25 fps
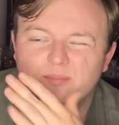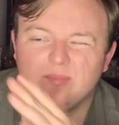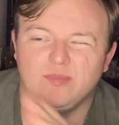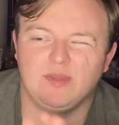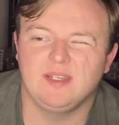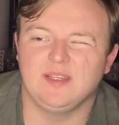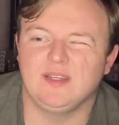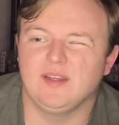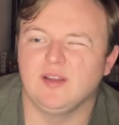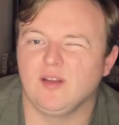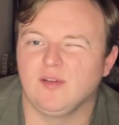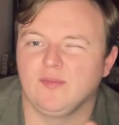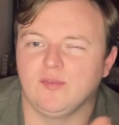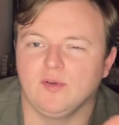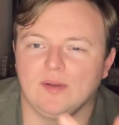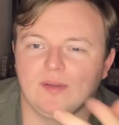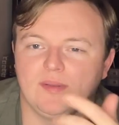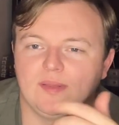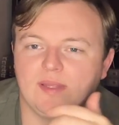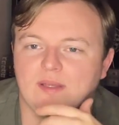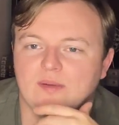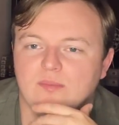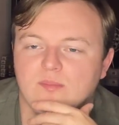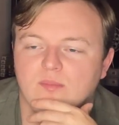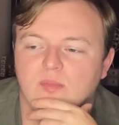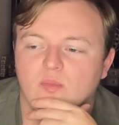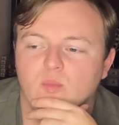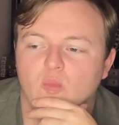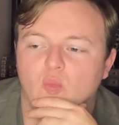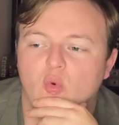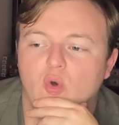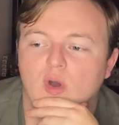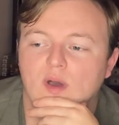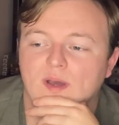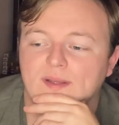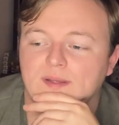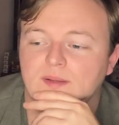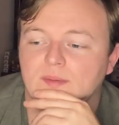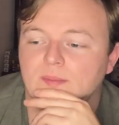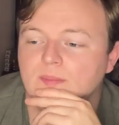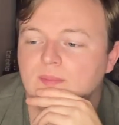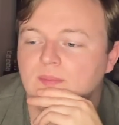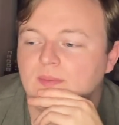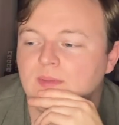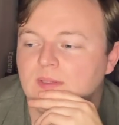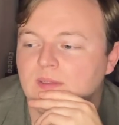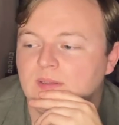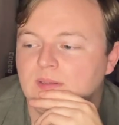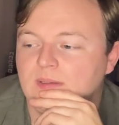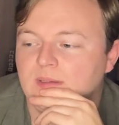they'd get off around like one,
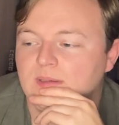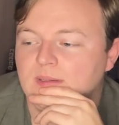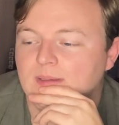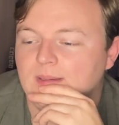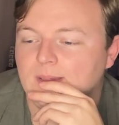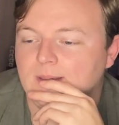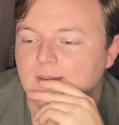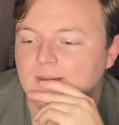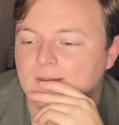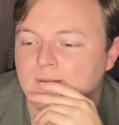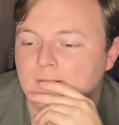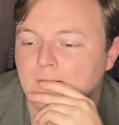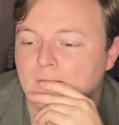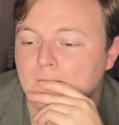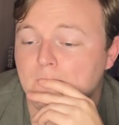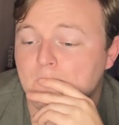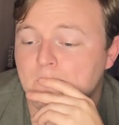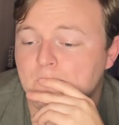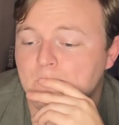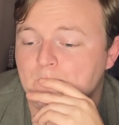um,